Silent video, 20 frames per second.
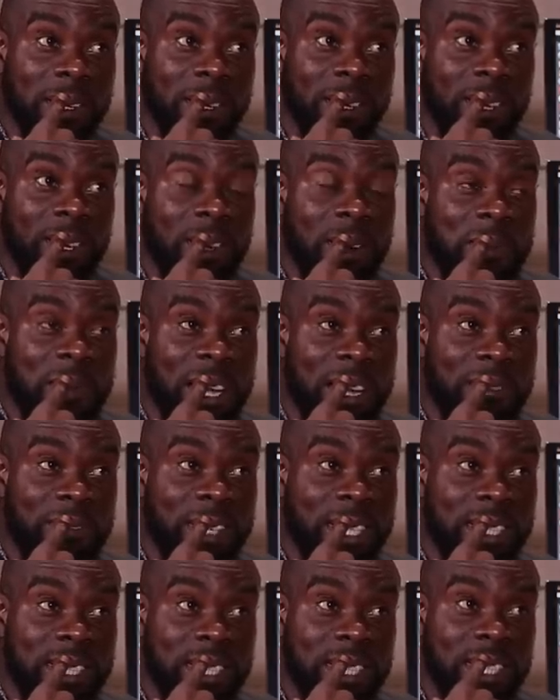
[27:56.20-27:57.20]
we come off
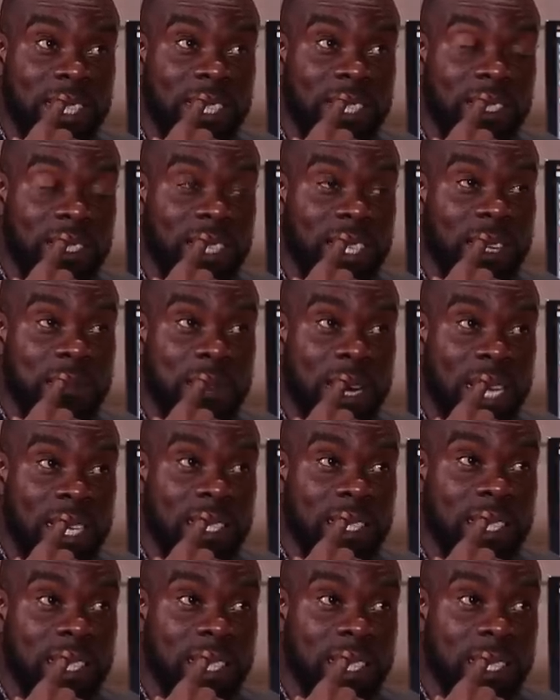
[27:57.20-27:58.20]
a stage and the
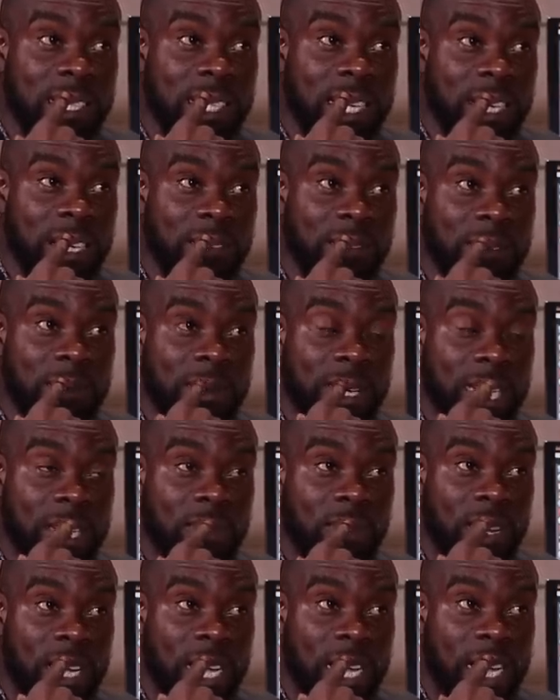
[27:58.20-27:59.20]
backstage and
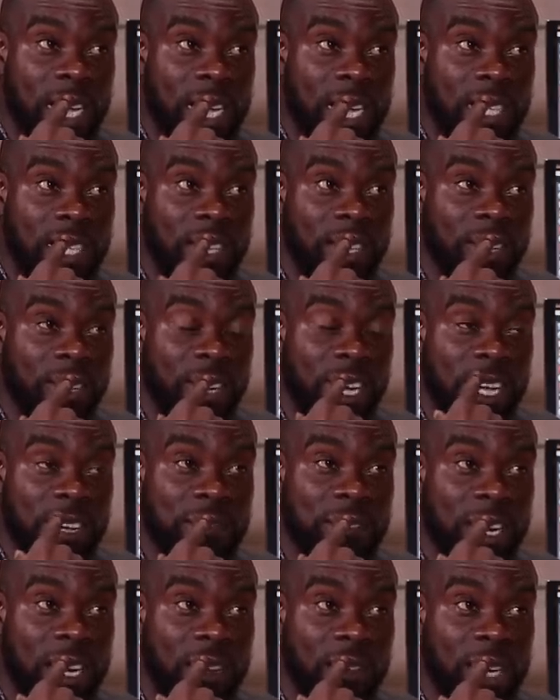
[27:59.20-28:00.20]
everybody want
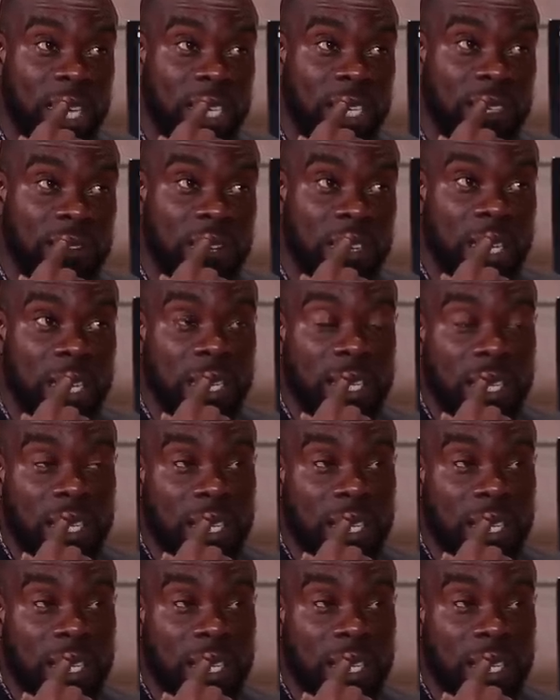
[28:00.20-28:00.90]
autograph or whatever.